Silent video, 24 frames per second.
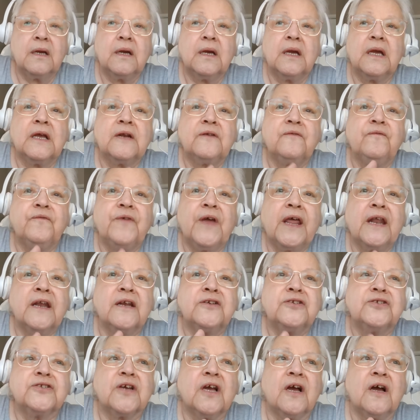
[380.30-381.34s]

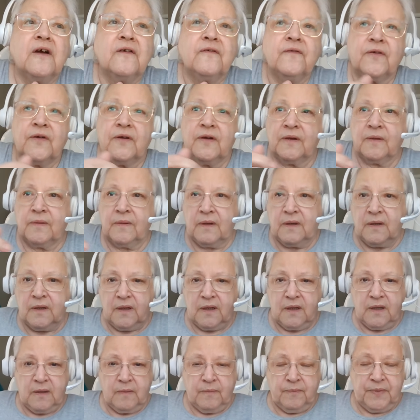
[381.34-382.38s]
advantage of
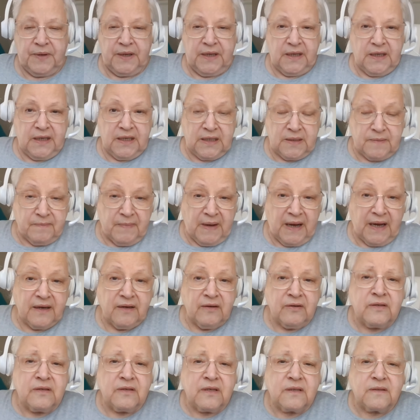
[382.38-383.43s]
being
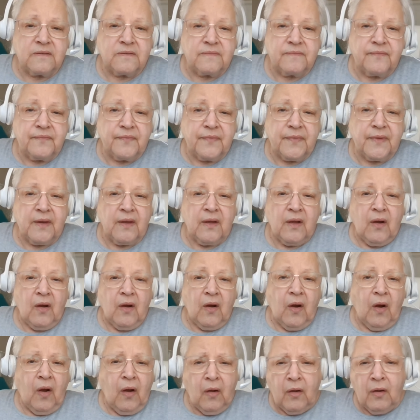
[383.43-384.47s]
admired,
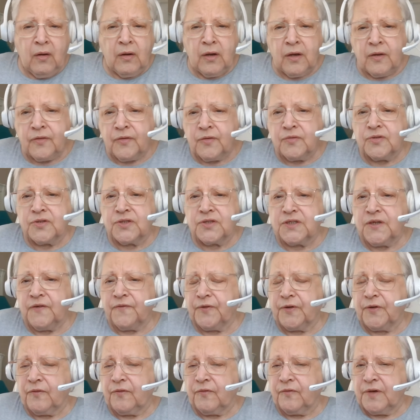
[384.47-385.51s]
all of those
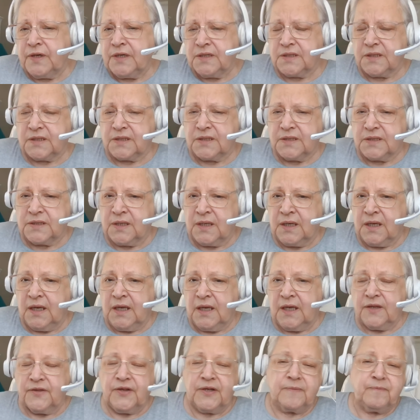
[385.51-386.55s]
different reasons
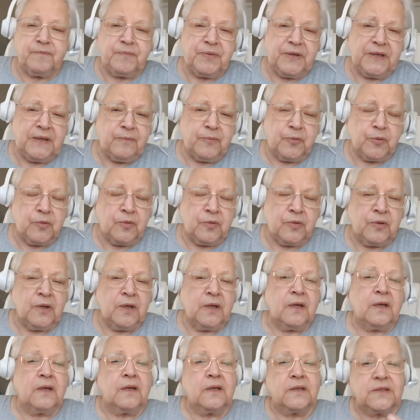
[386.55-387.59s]
that people
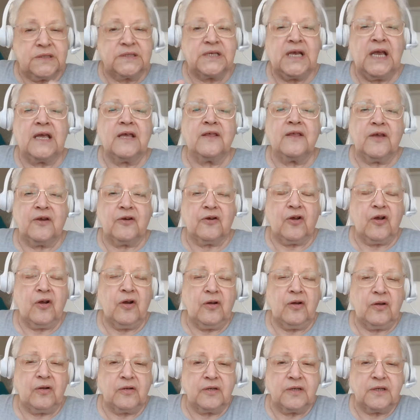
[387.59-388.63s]
say they're
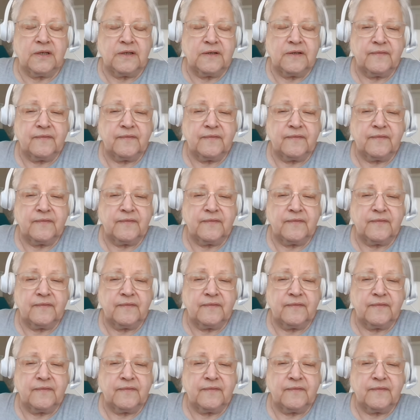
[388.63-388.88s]
called.